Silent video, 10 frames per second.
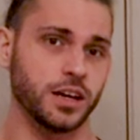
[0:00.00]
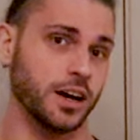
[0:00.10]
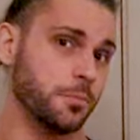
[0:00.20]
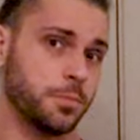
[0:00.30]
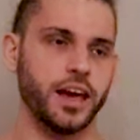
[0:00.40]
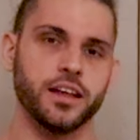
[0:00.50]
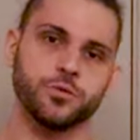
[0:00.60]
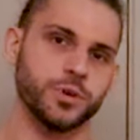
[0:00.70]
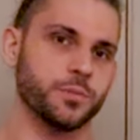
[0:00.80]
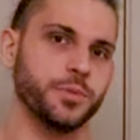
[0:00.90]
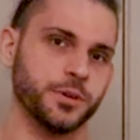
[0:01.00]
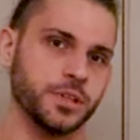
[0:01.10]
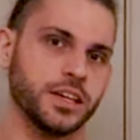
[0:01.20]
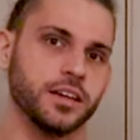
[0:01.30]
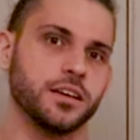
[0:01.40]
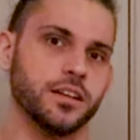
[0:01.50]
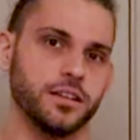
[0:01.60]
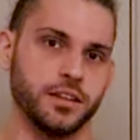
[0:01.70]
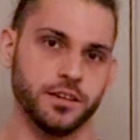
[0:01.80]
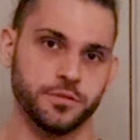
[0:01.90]
Up. And we're building
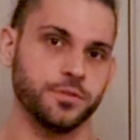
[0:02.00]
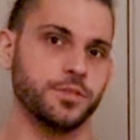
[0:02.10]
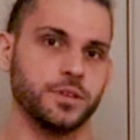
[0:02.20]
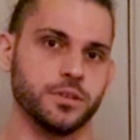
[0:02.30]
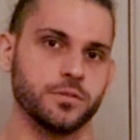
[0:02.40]
Liv